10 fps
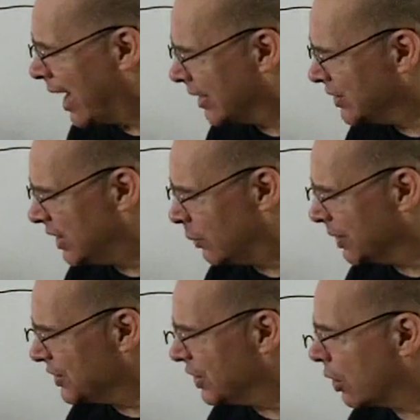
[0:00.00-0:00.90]
x is equal
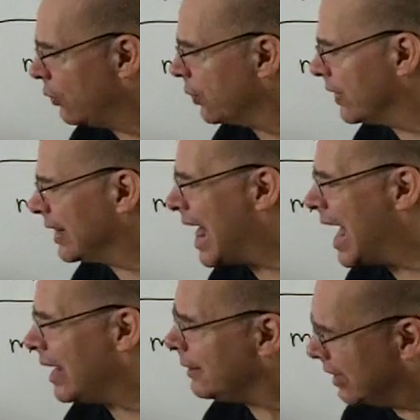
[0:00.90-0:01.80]
to zero for the
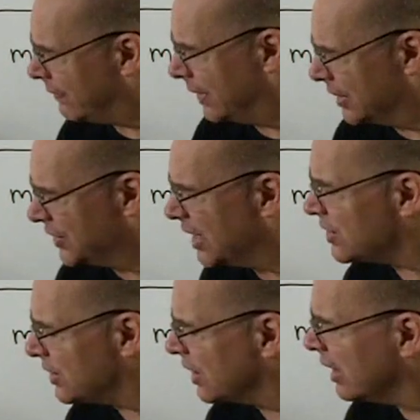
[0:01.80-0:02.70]
line, if it
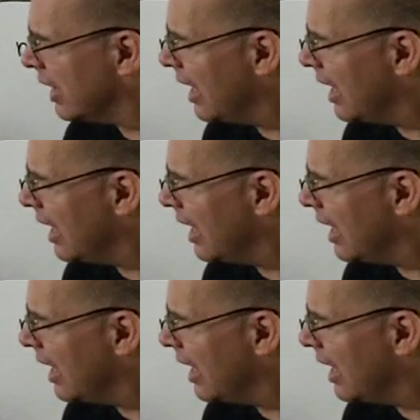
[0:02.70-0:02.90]
exists.